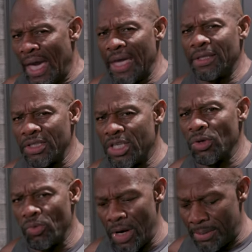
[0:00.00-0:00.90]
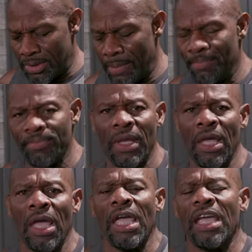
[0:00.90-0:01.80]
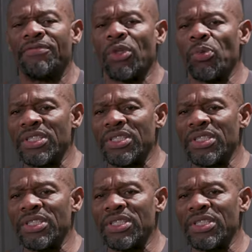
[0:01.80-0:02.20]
8 to 10 reps. If the